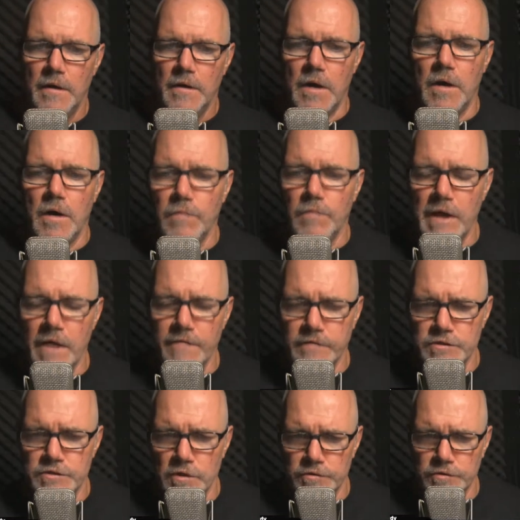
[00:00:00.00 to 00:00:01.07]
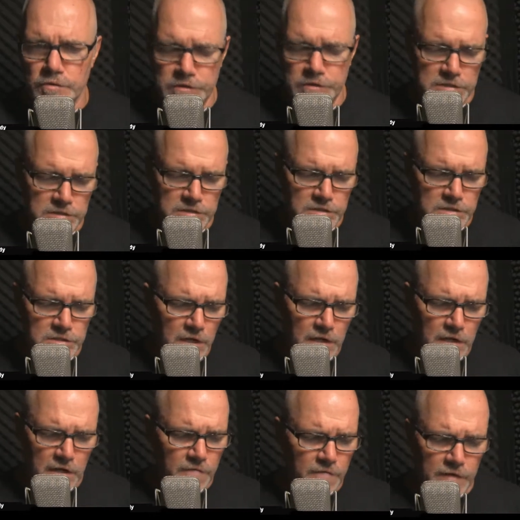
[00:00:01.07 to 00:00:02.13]
Oh, we have to social distance,
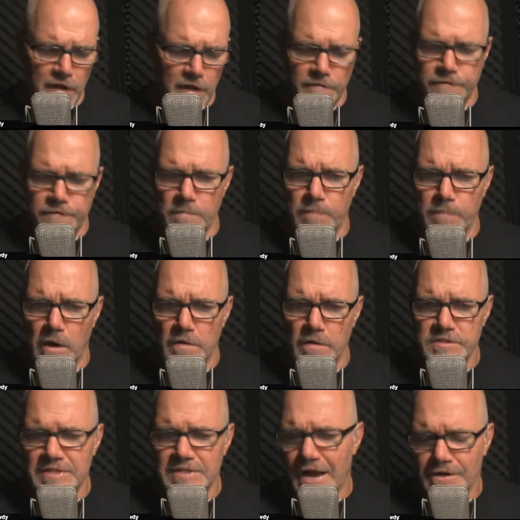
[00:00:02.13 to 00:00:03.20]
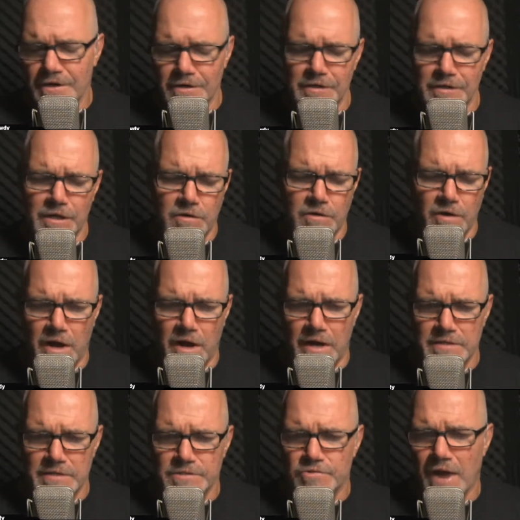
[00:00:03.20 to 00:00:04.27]
even on football, soccer,
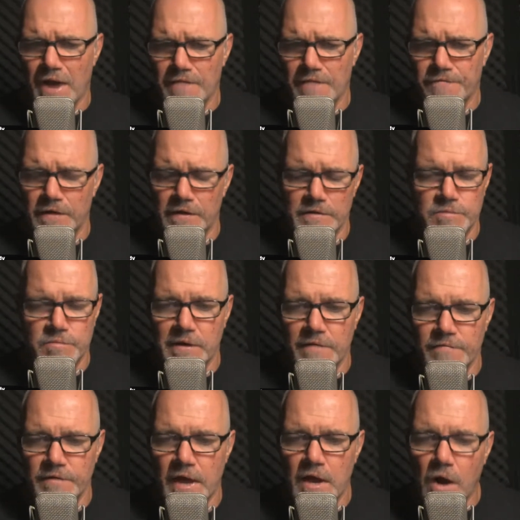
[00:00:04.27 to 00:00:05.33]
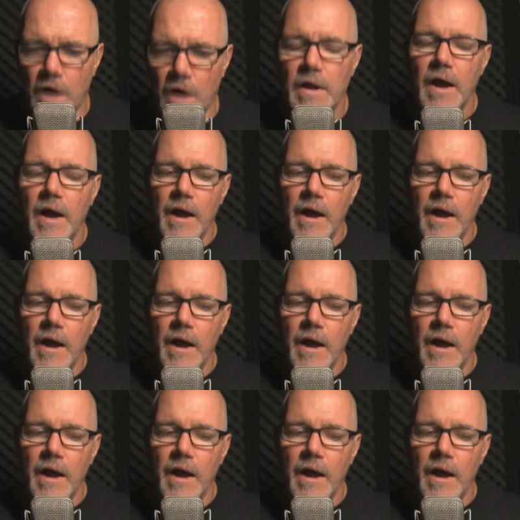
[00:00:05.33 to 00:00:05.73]
lacrosse, track fields, whatever they are.